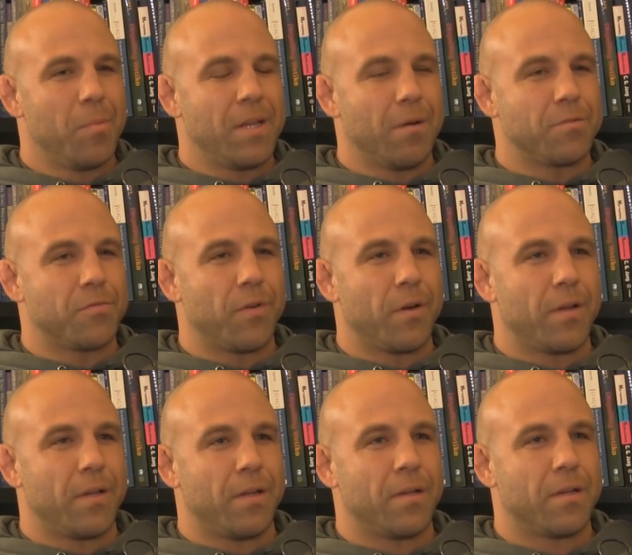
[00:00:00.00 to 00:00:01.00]
but yeah, it was
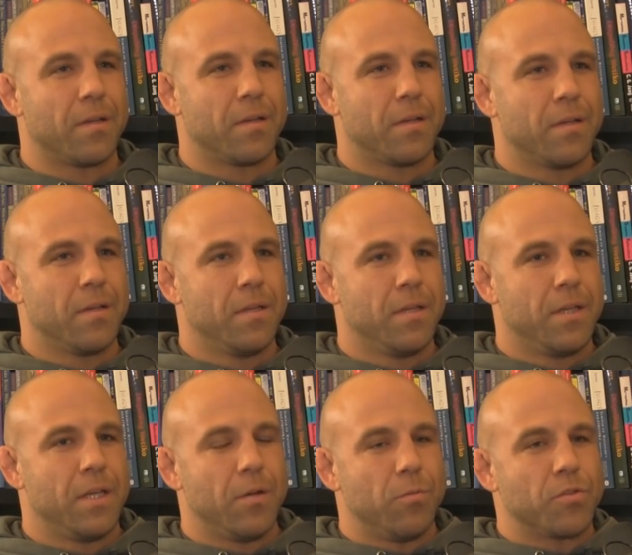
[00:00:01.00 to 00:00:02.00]
very,
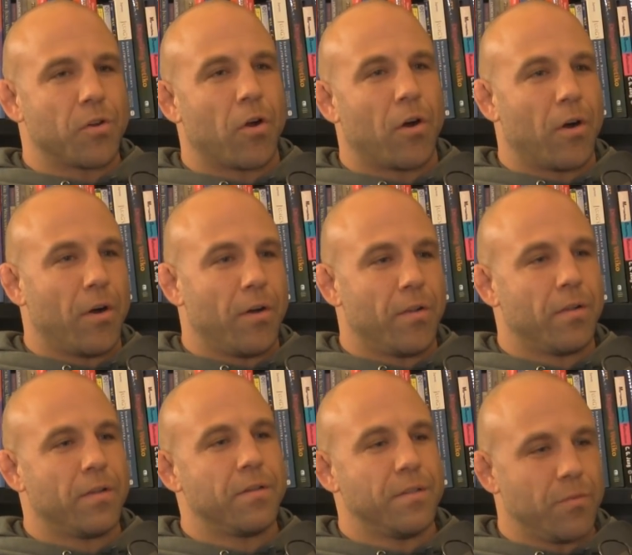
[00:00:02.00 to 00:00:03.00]
it was hard
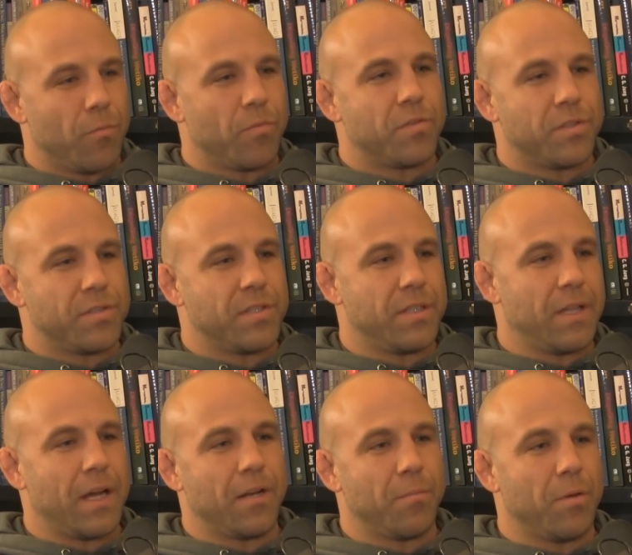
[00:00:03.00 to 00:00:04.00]
to to see
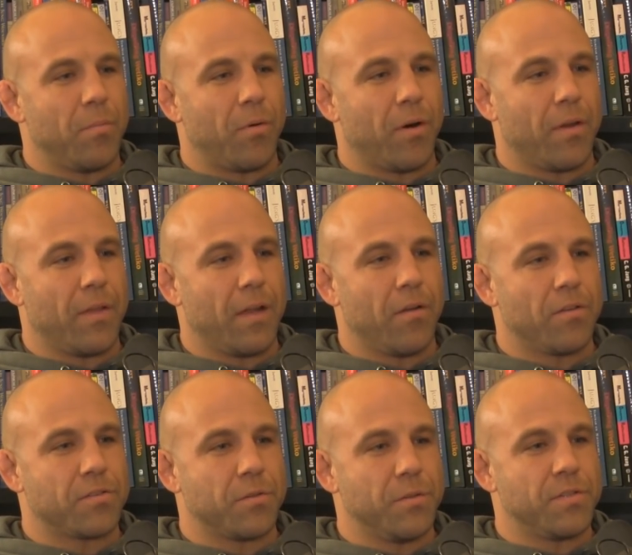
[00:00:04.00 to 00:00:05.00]
that, to be a part of that, and
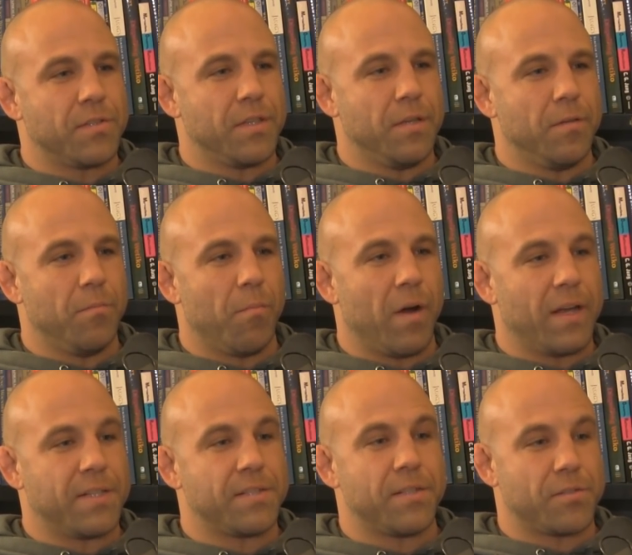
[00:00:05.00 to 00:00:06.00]
also to see
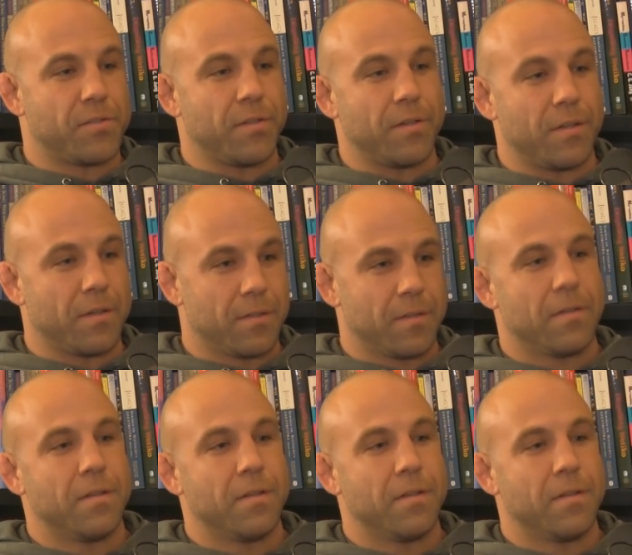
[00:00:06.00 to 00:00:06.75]
my sister